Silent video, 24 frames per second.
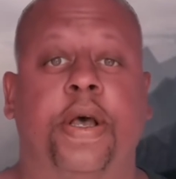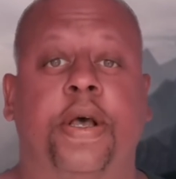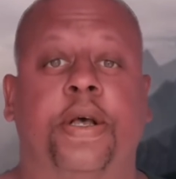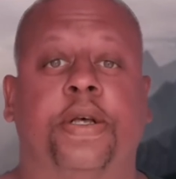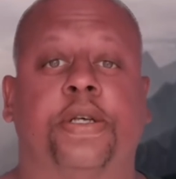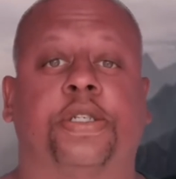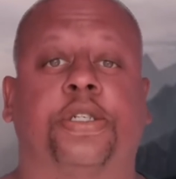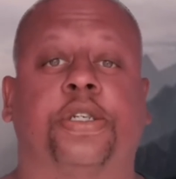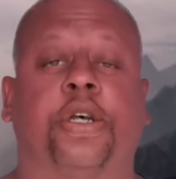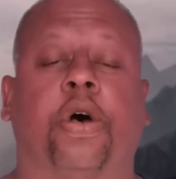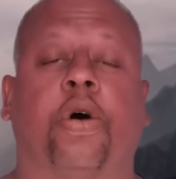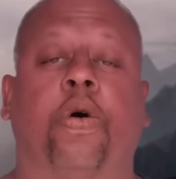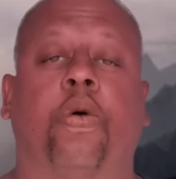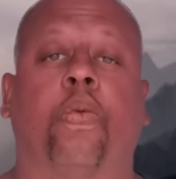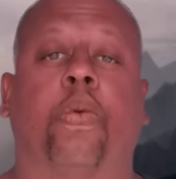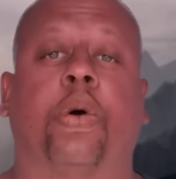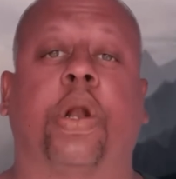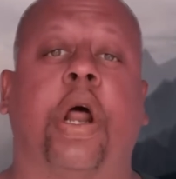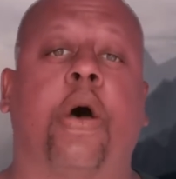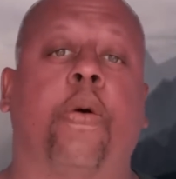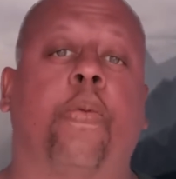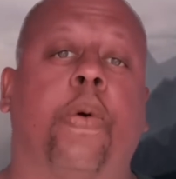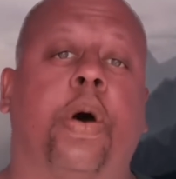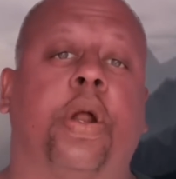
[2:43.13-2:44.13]
So what
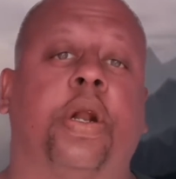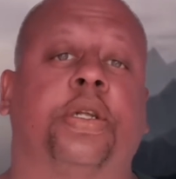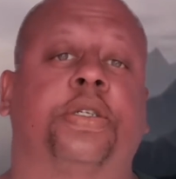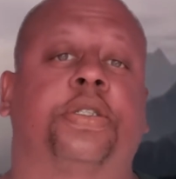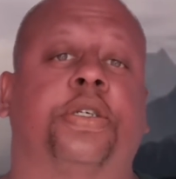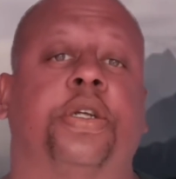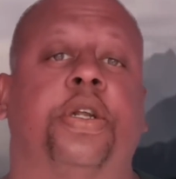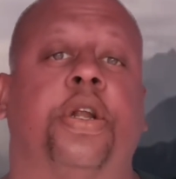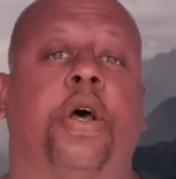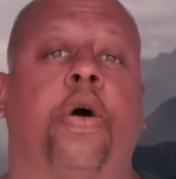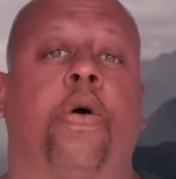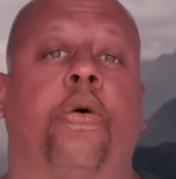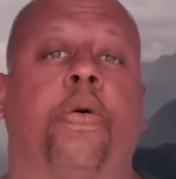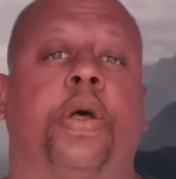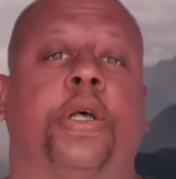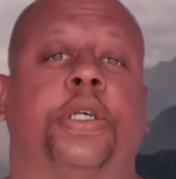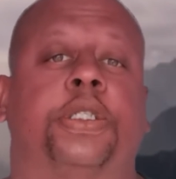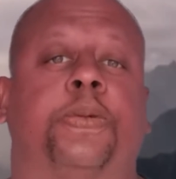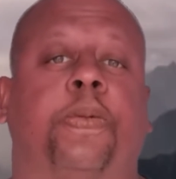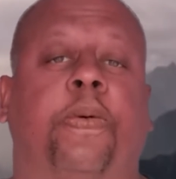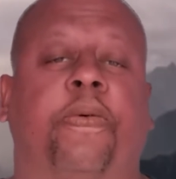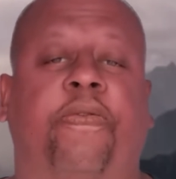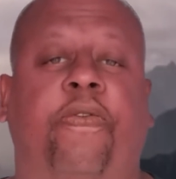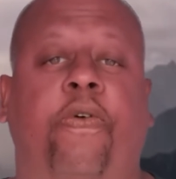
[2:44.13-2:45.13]
I wanted to know
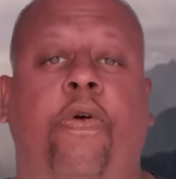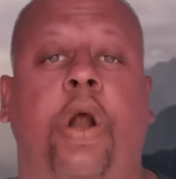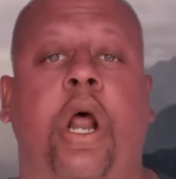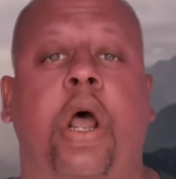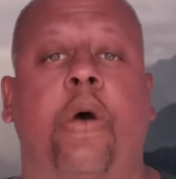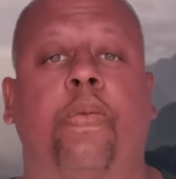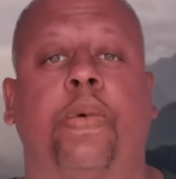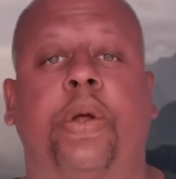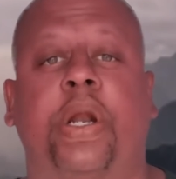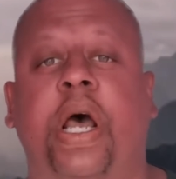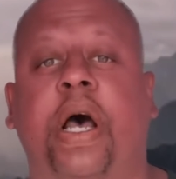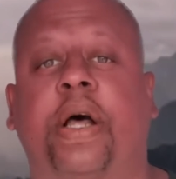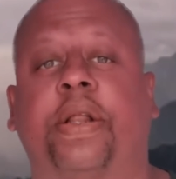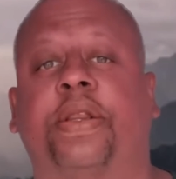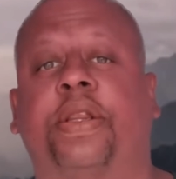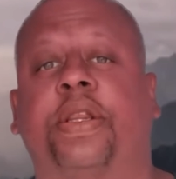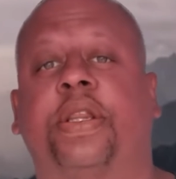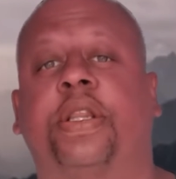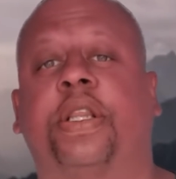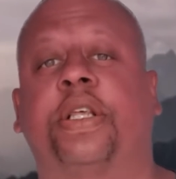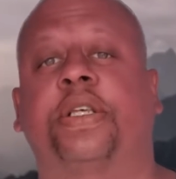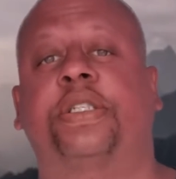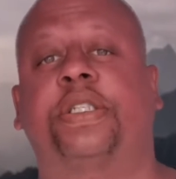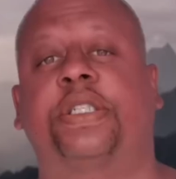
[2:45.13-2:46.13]
is before I went
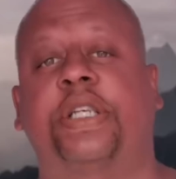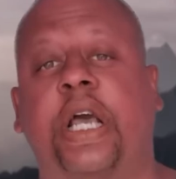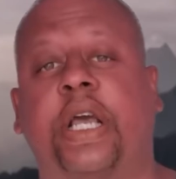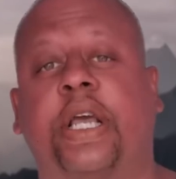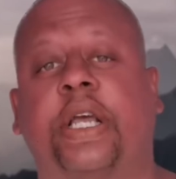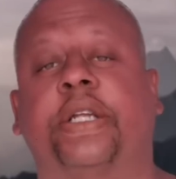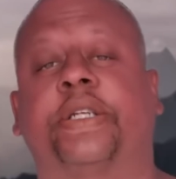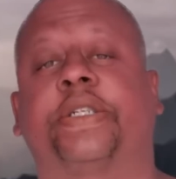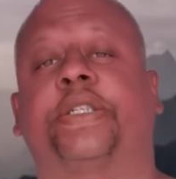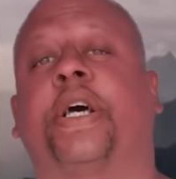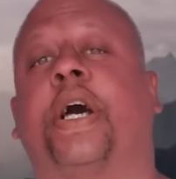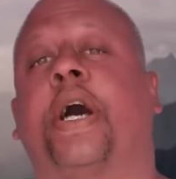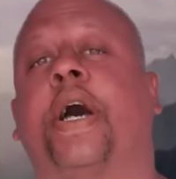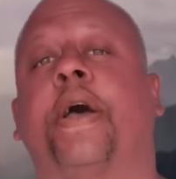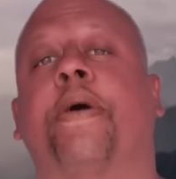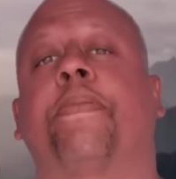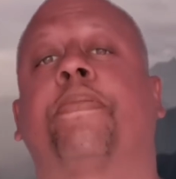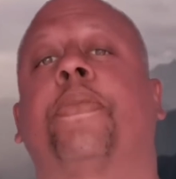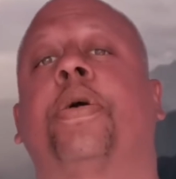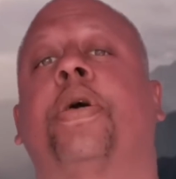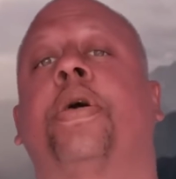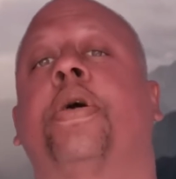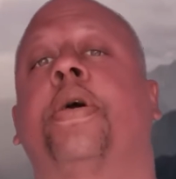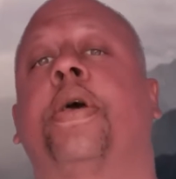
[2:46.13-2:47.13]
out the second time
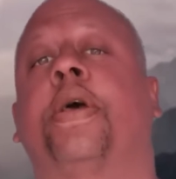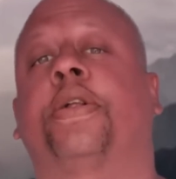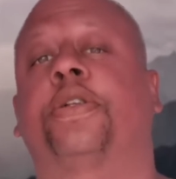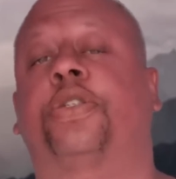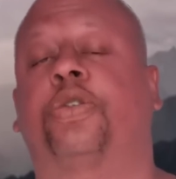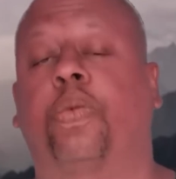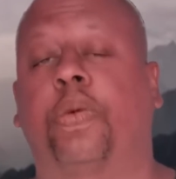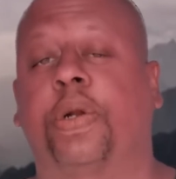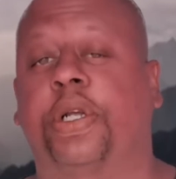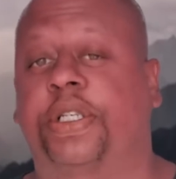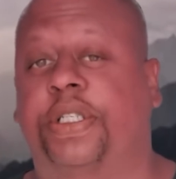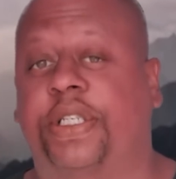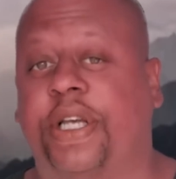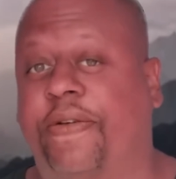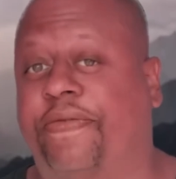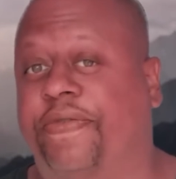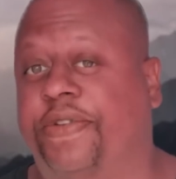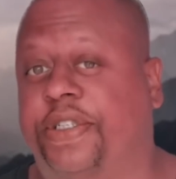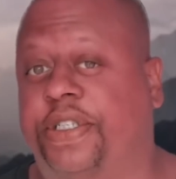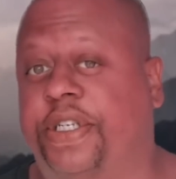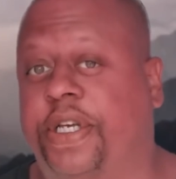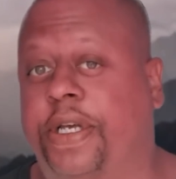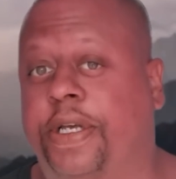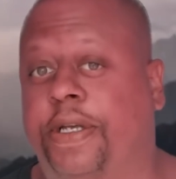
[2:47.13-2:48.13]
in
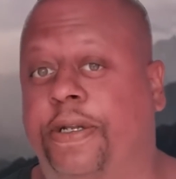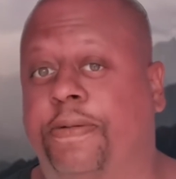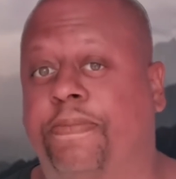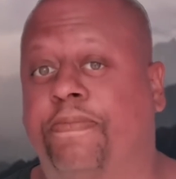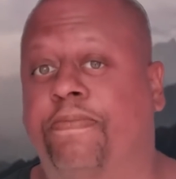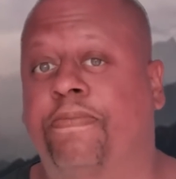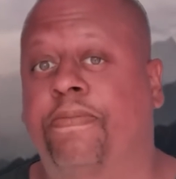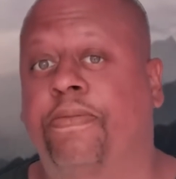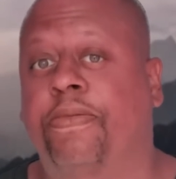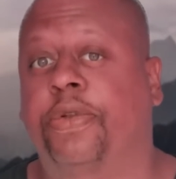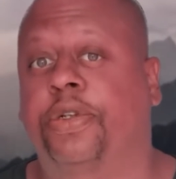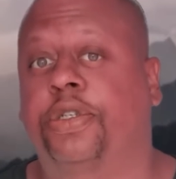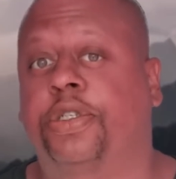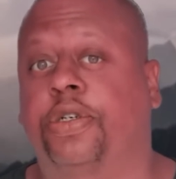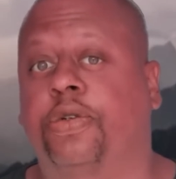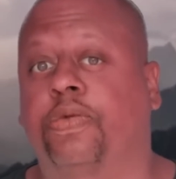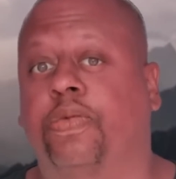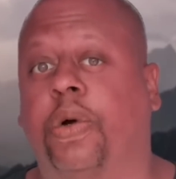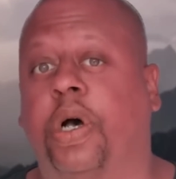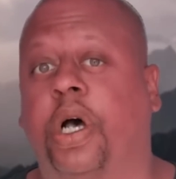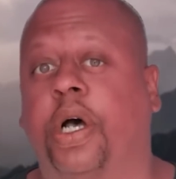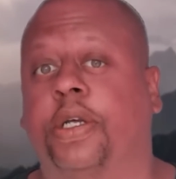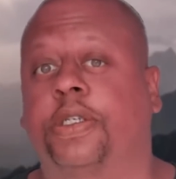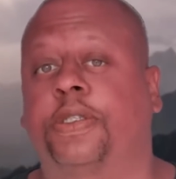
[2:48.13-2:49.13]
2017
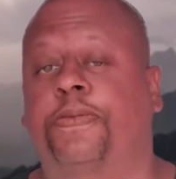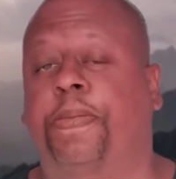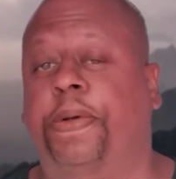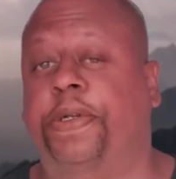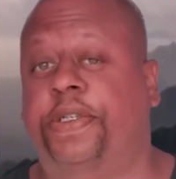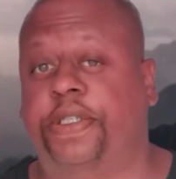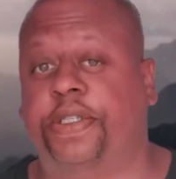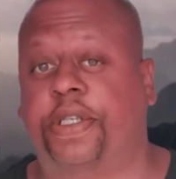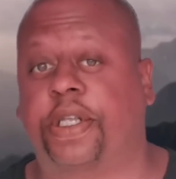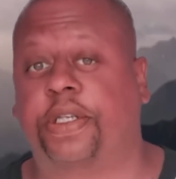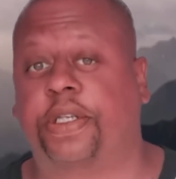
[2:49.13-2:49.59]
to uh, speak,